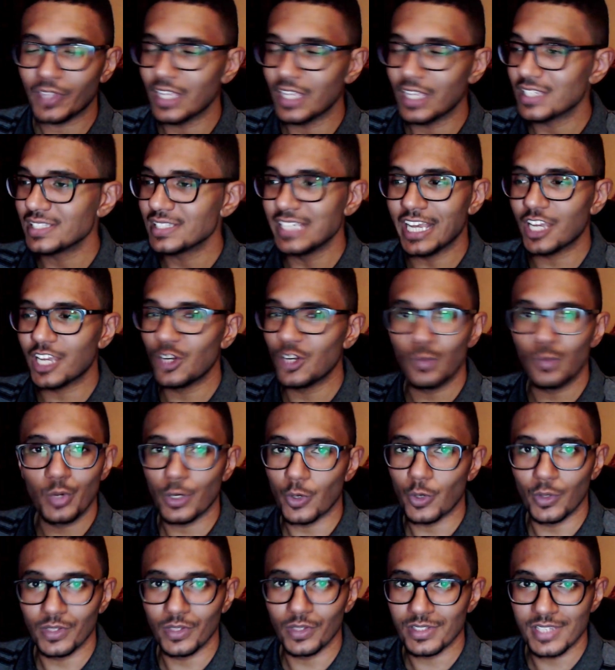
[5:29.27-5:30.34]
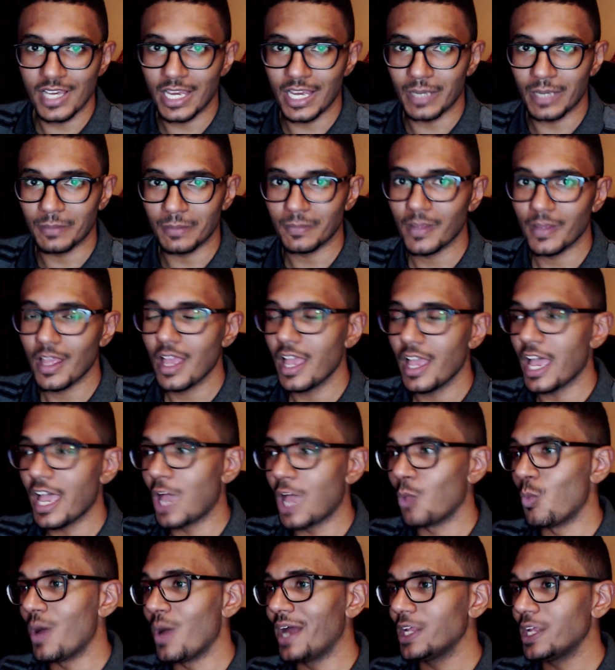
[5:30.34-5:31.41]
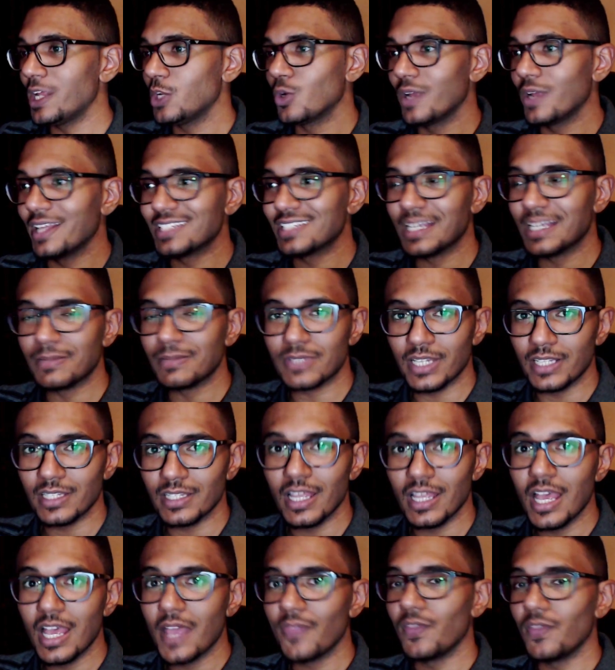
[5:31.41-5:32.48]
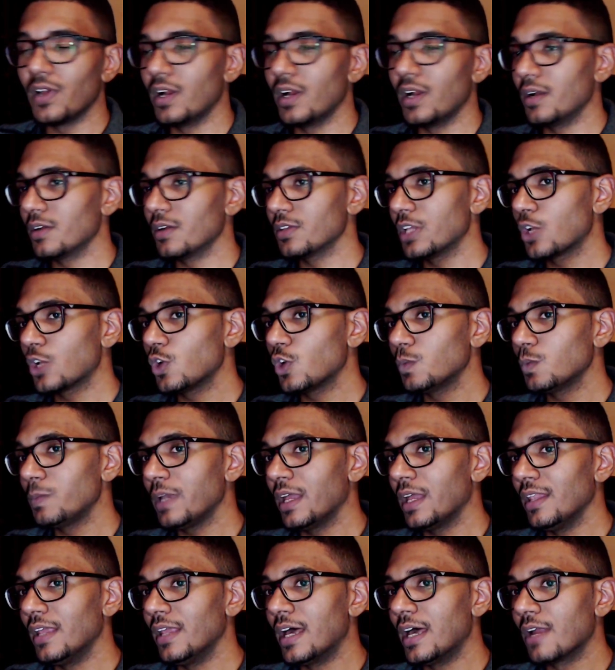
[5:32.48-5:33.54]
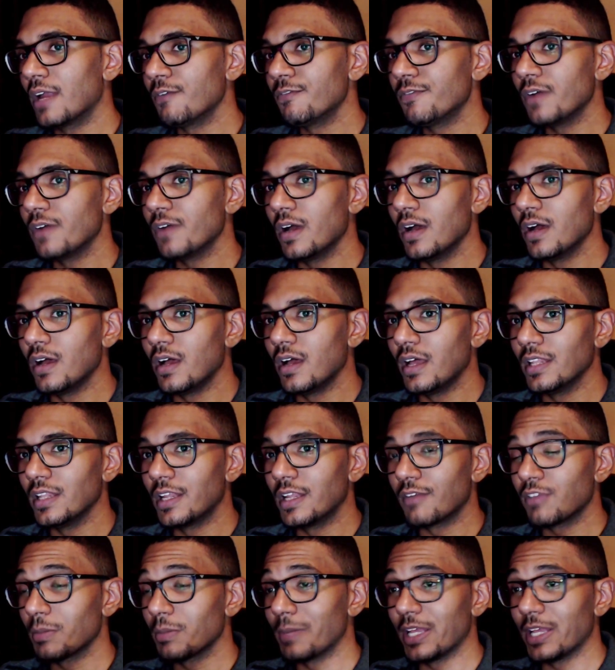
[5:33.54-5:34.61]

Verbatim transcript: it's not gonna work all the time and while you're attempting it there, are, there could be a lot of uh, a lot of things.